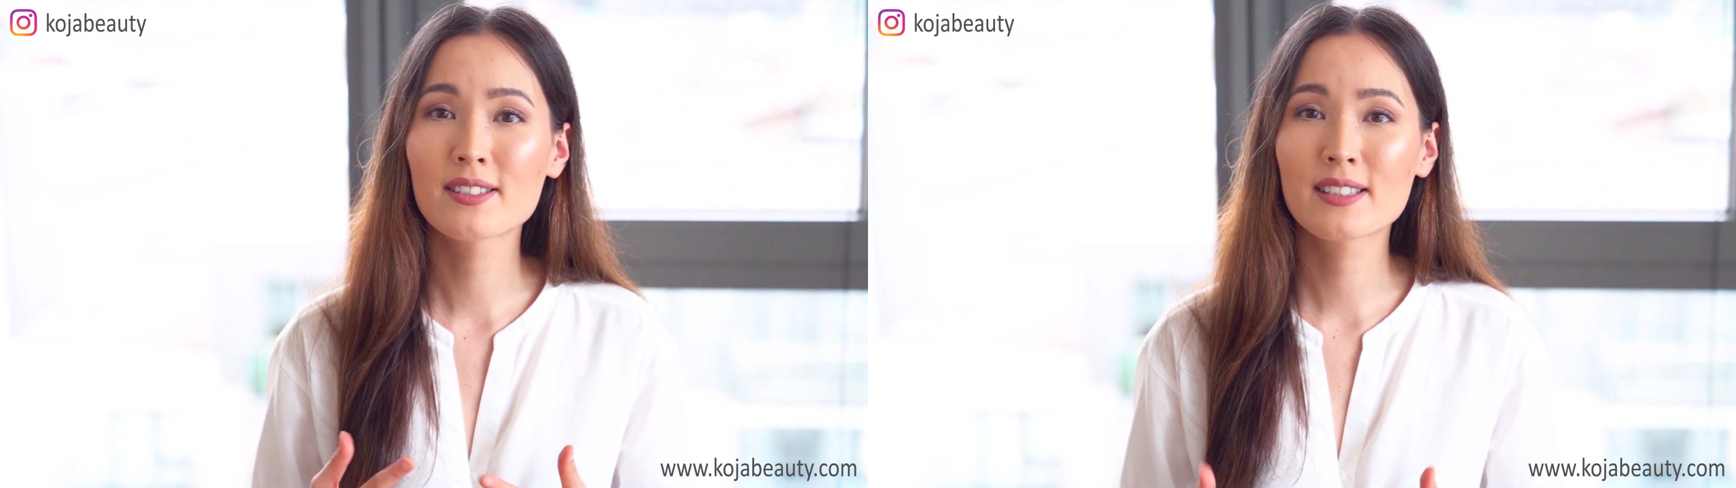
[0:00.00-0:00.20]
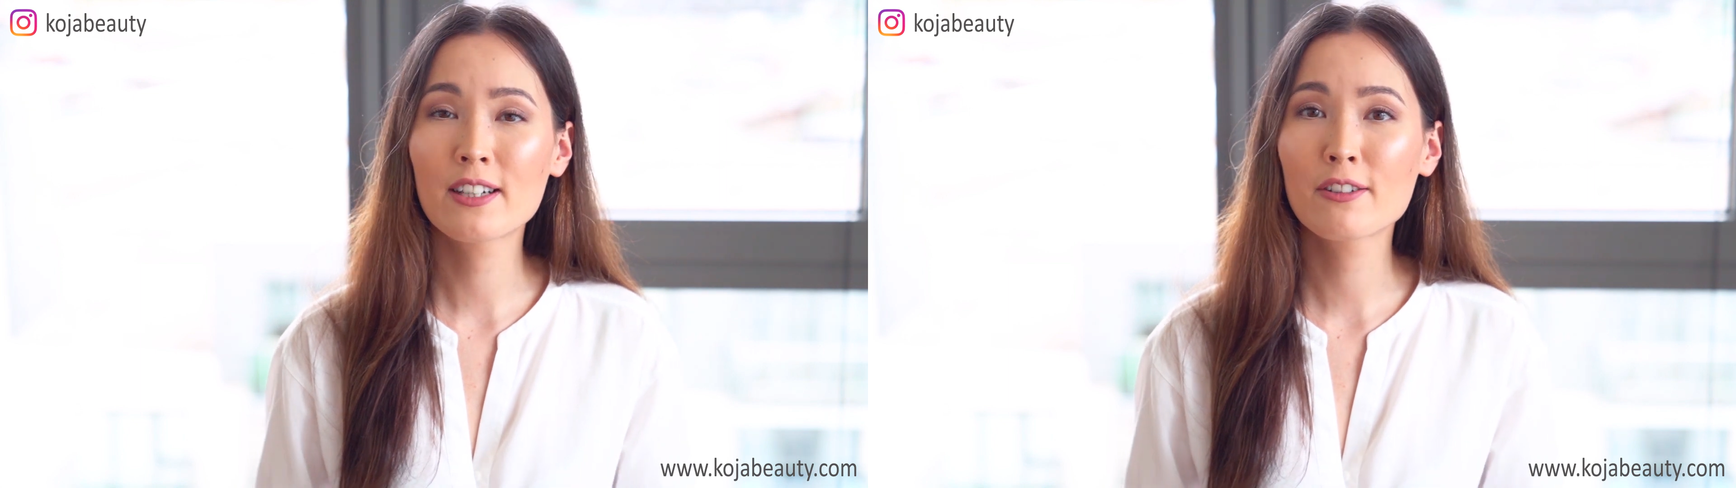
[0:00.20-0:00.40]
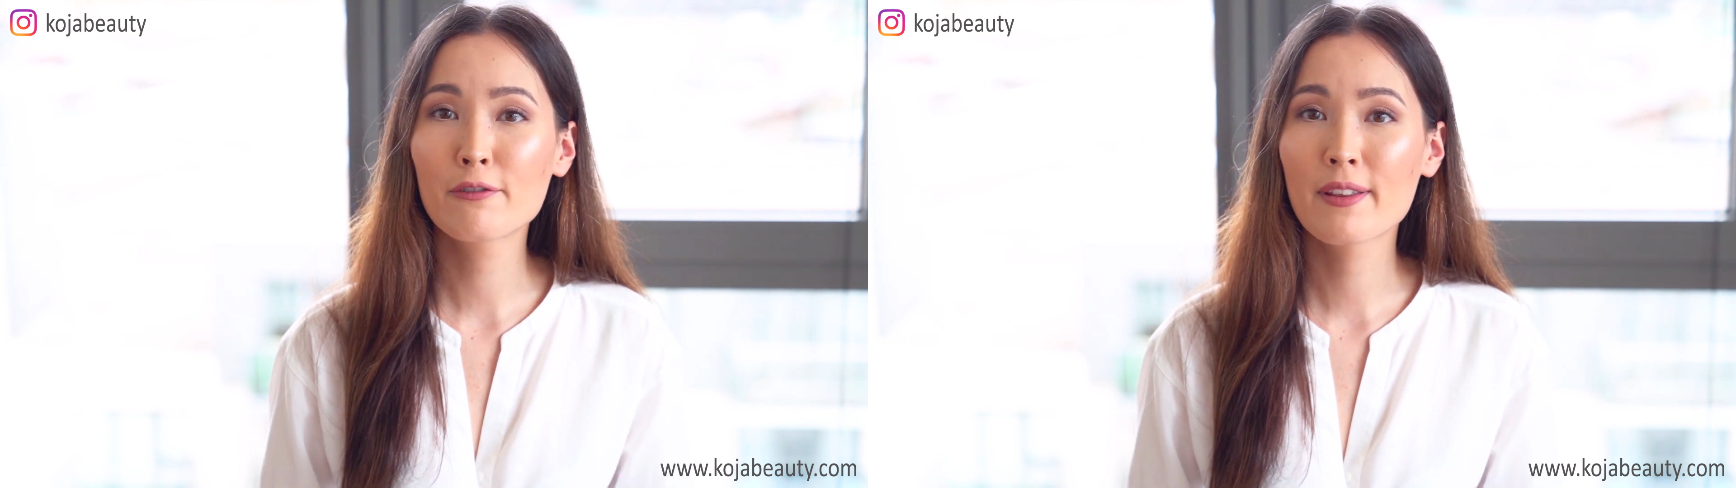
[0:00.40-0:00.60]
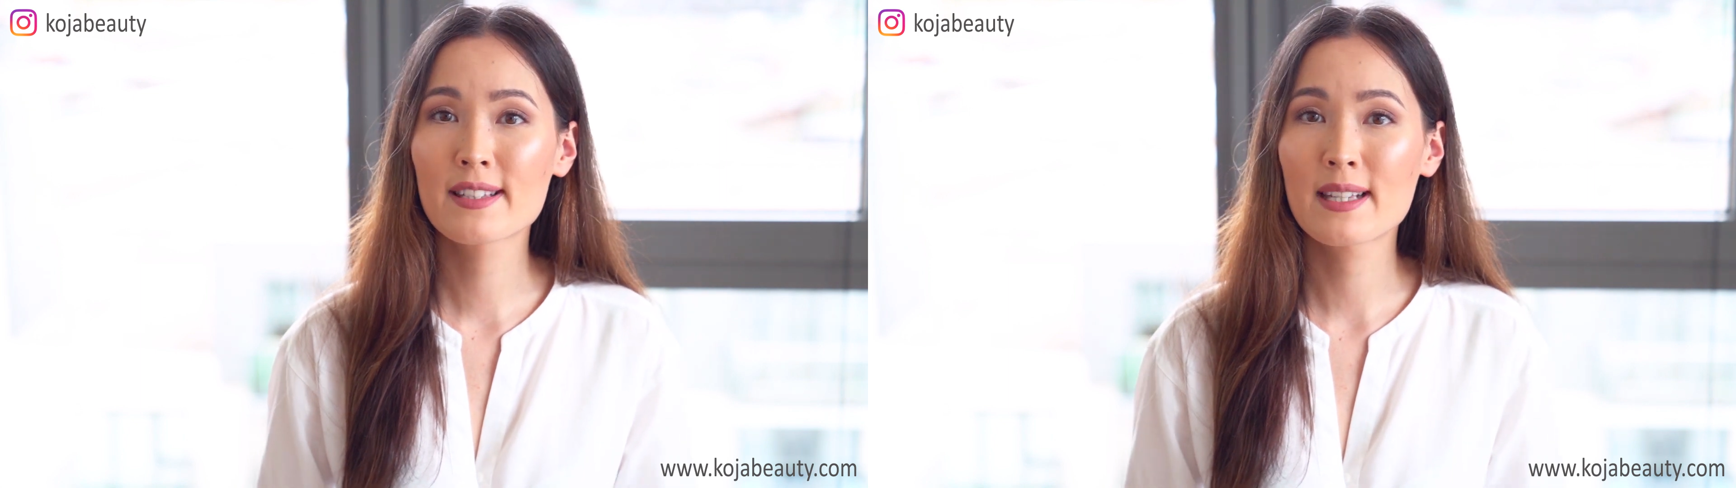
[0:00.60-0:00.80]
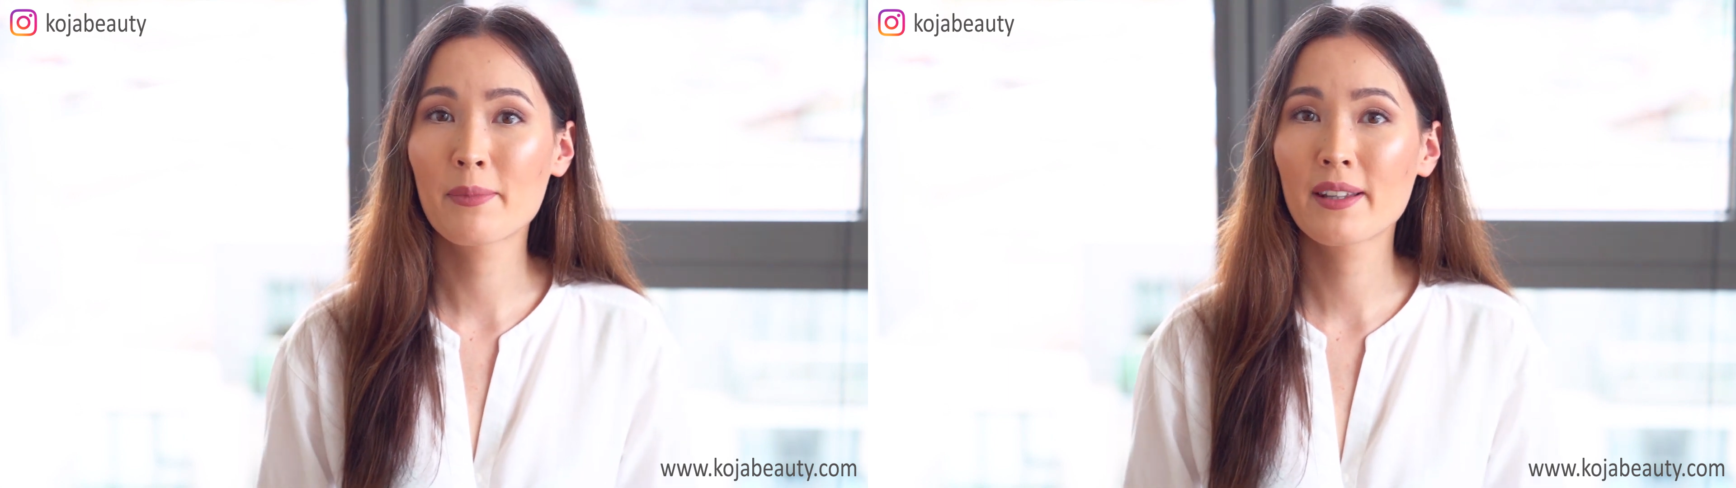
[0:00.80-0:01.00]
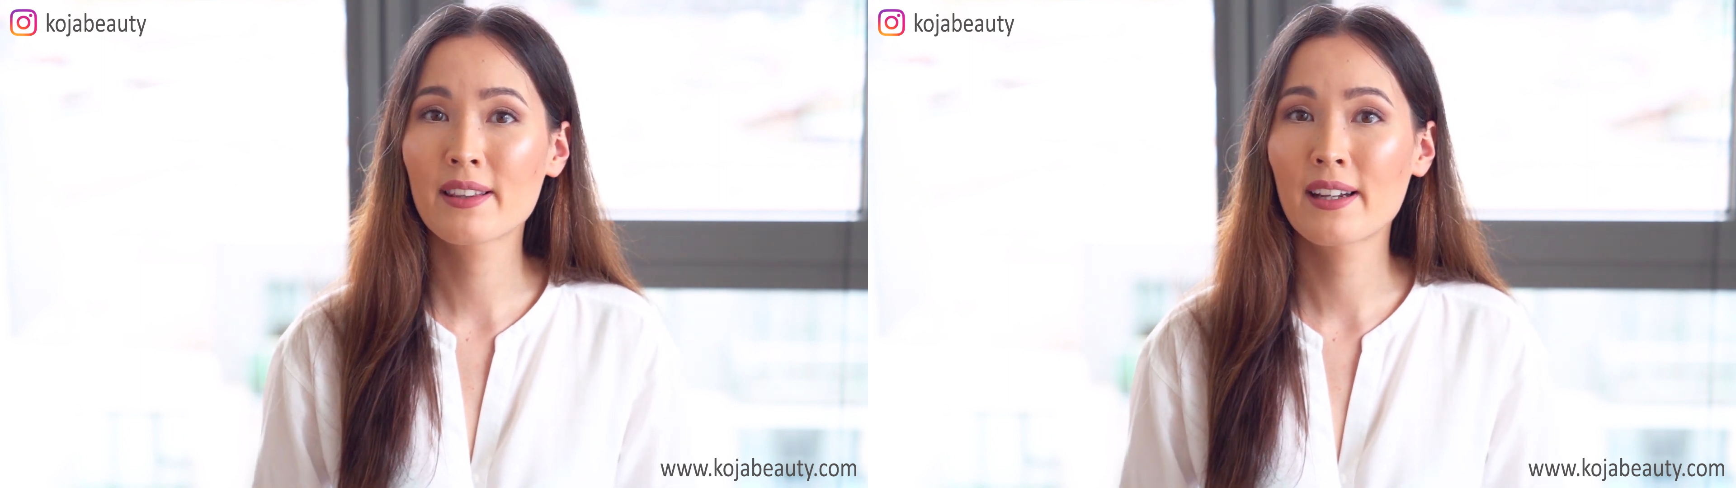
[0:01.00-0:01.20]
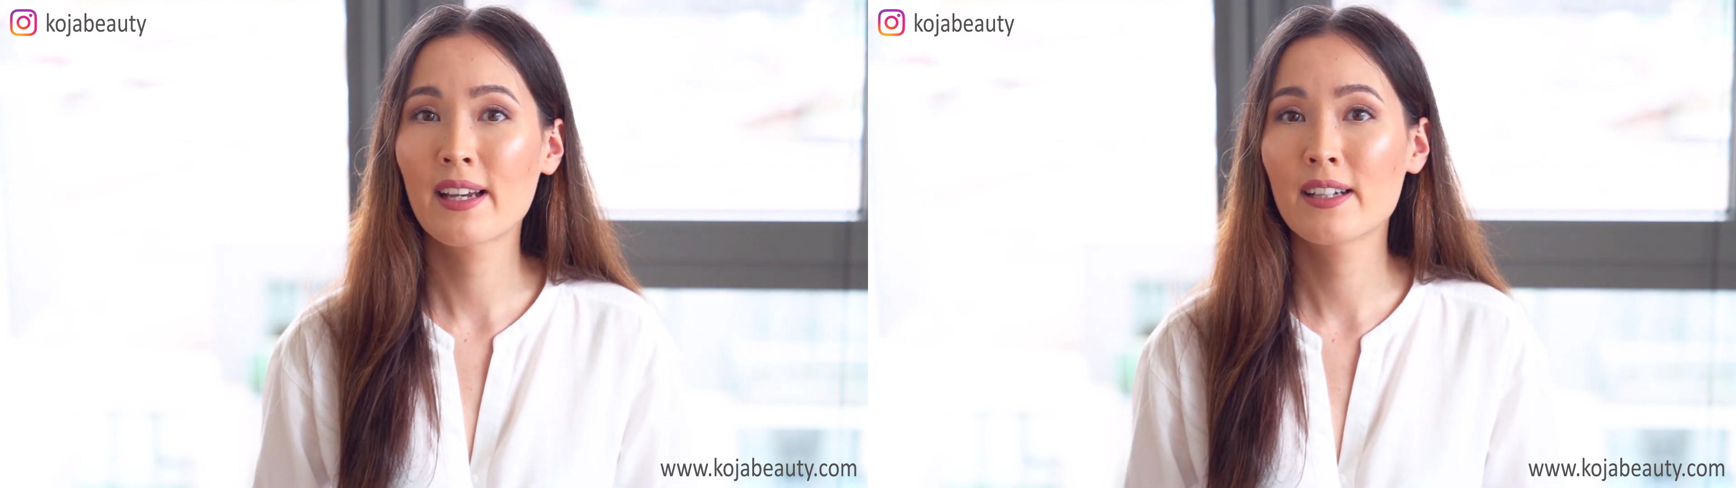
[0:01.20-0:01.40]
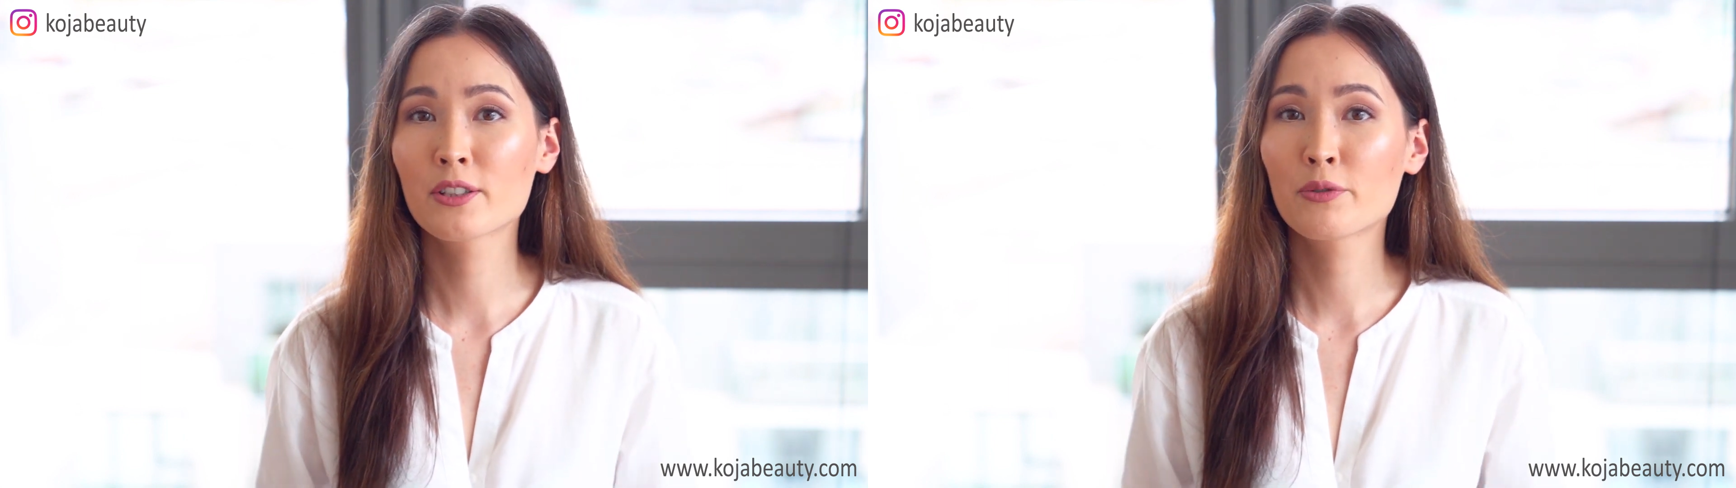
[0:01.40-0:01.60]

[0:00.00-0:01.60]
start off with something that has